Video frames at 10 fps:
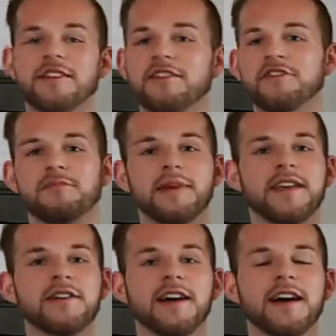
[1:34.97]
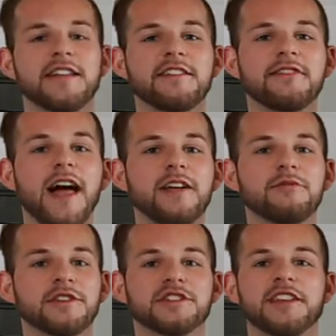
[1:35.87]
speak its
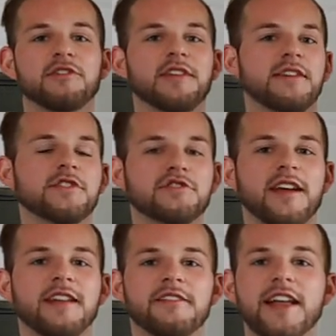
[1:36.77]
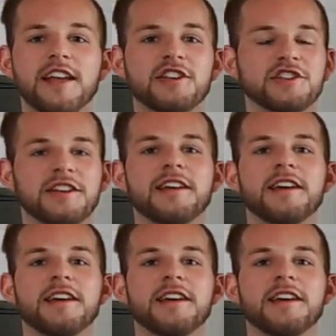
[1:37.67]
language, you know, give a translation,